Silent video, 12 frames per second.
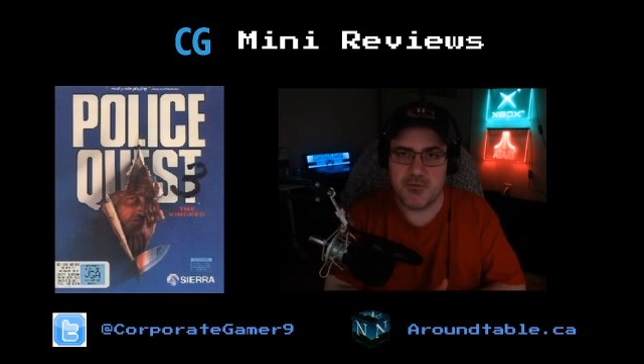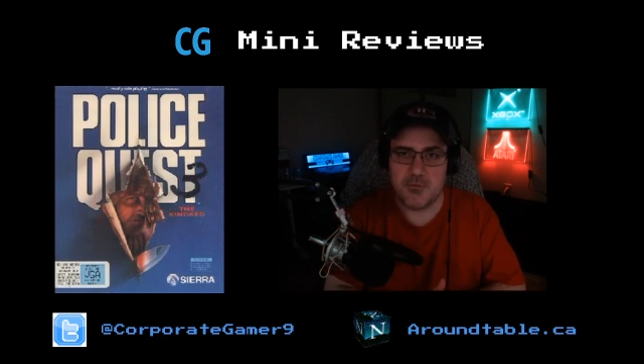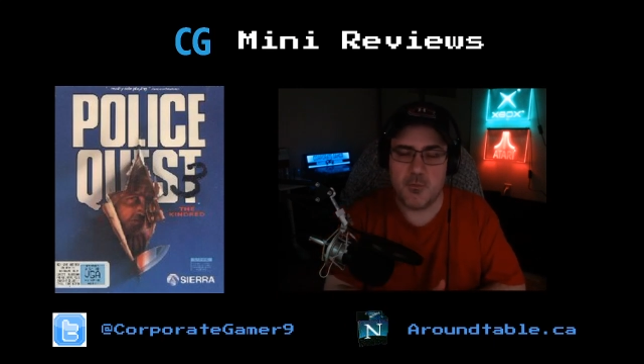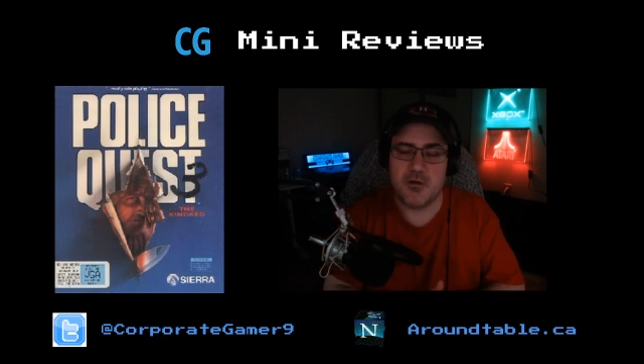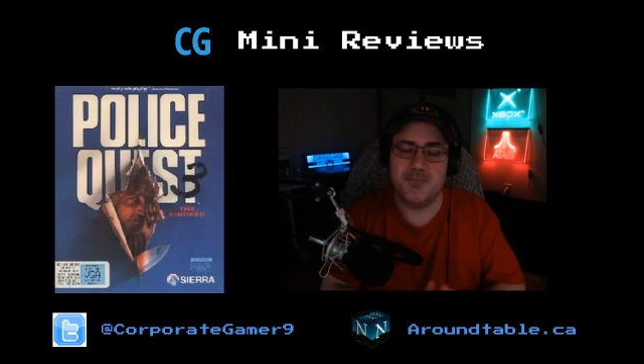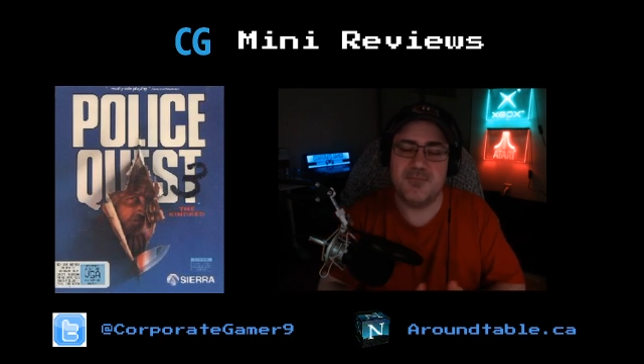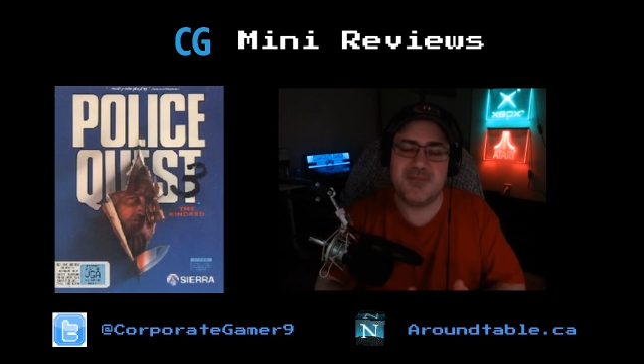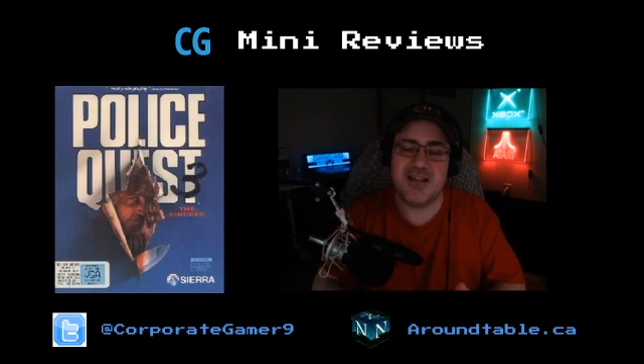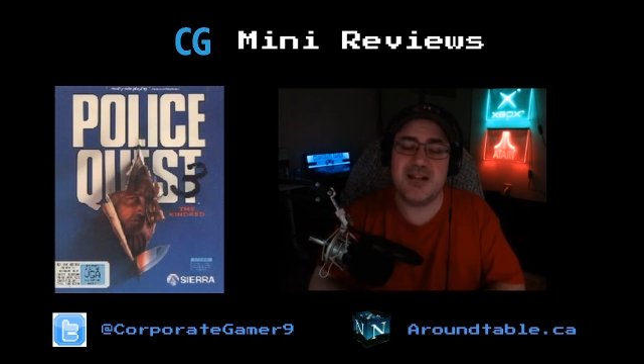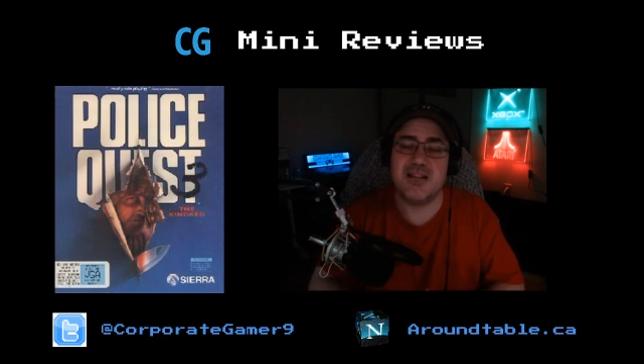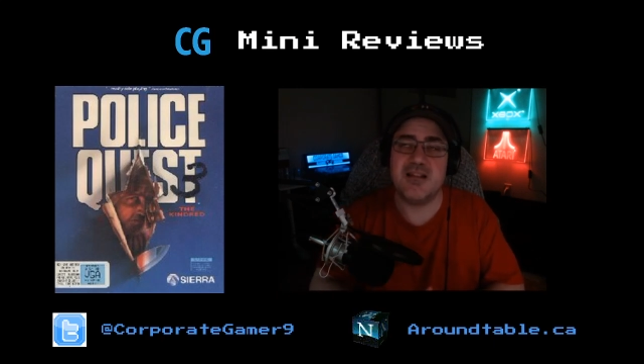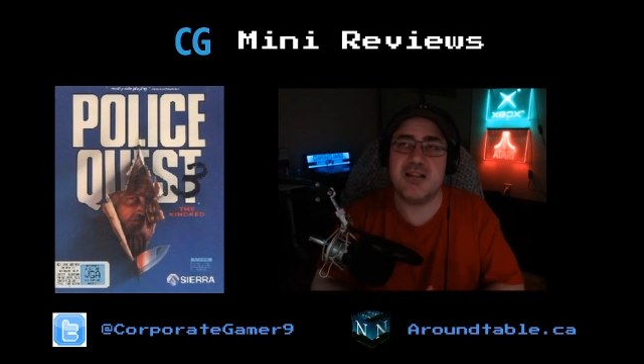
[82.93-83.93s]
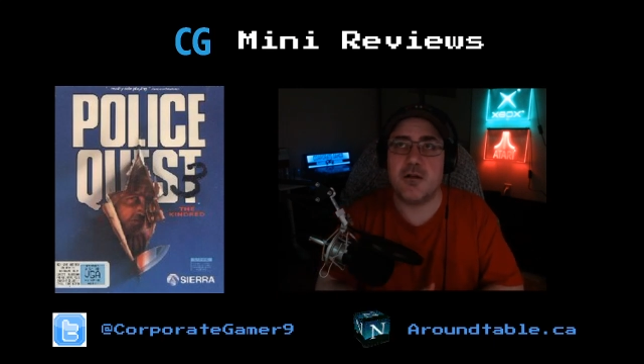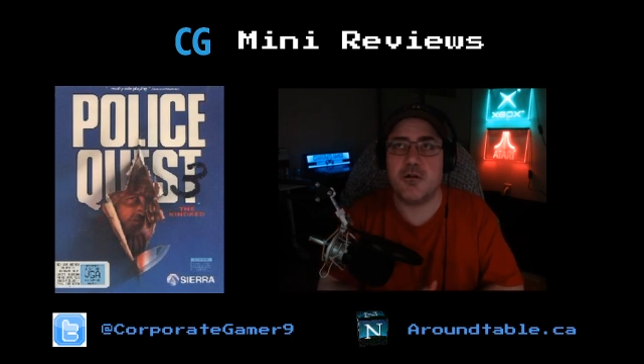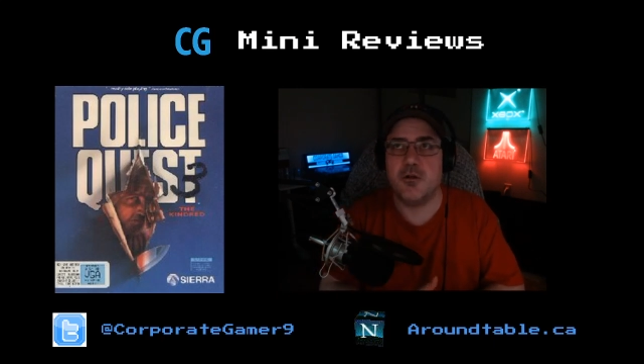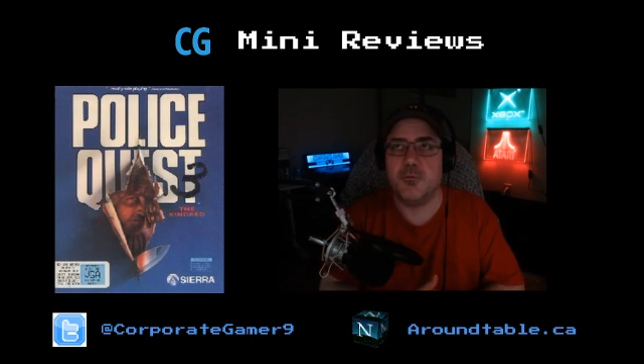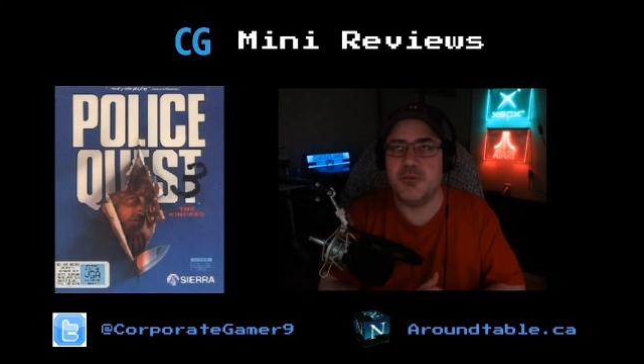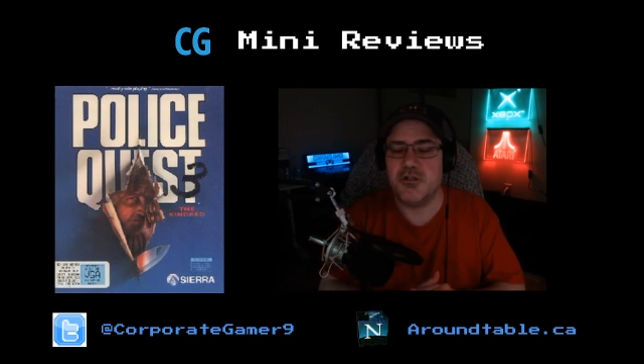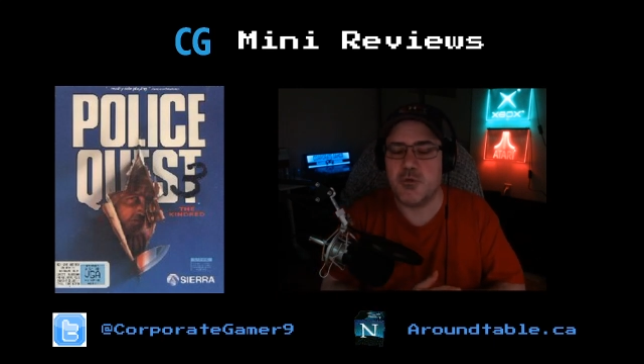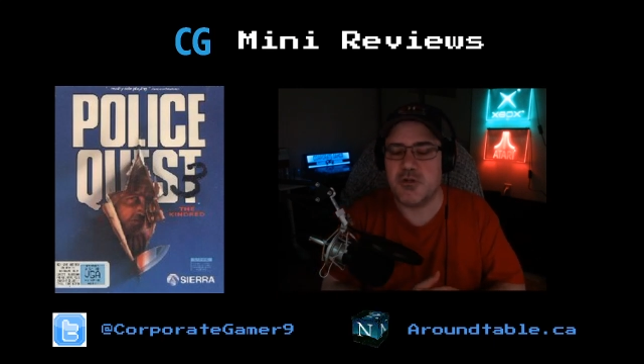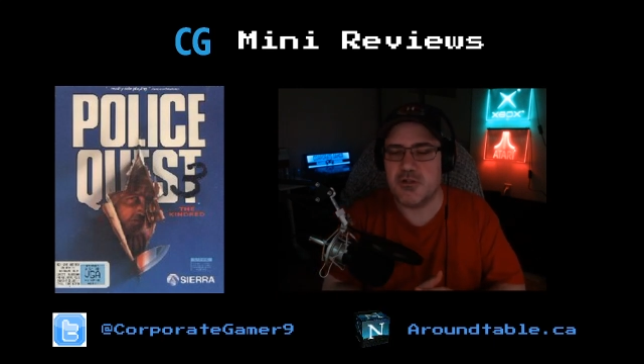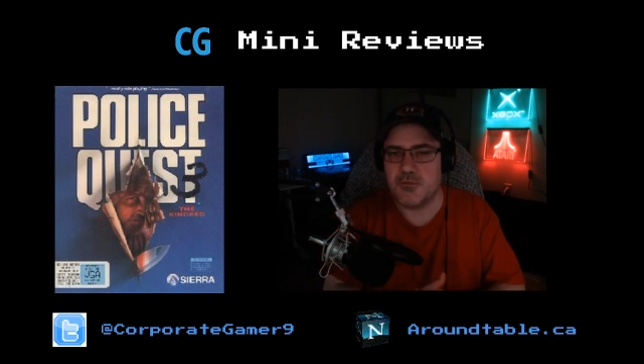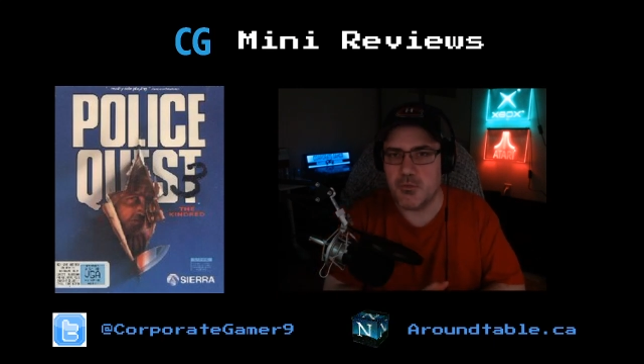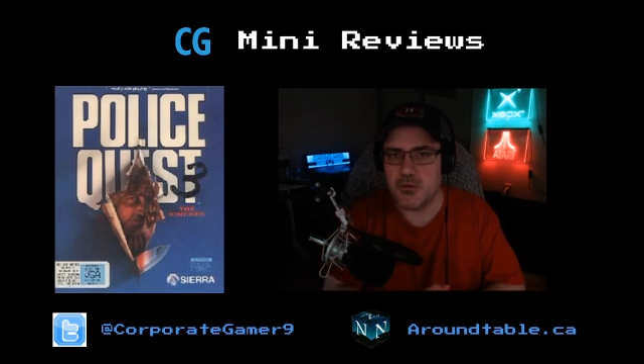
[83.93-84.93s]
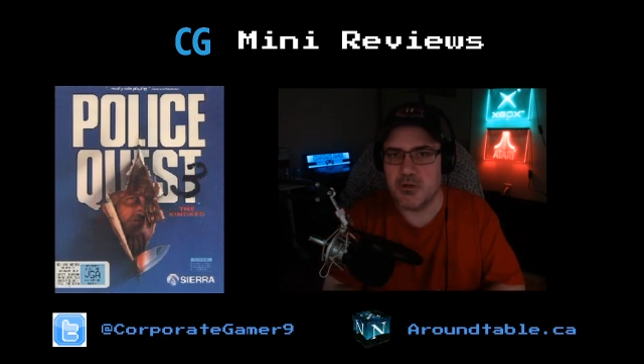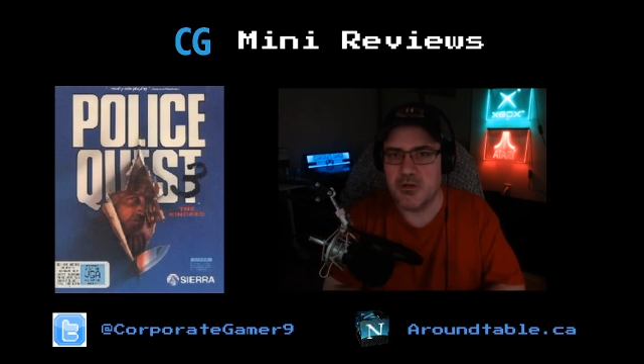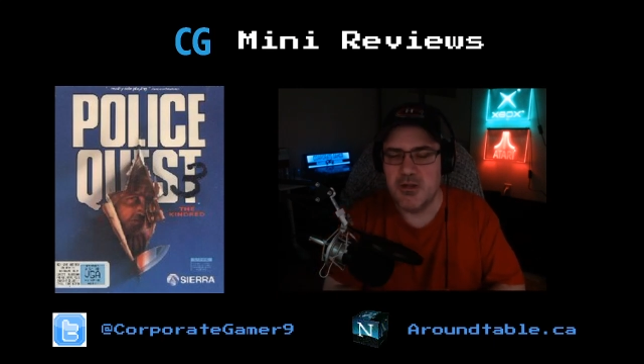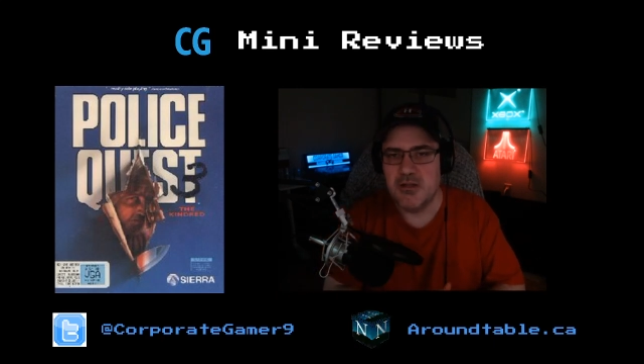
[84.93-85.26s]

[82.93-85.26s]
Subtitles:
Well, technically it's not called Police Quest 4.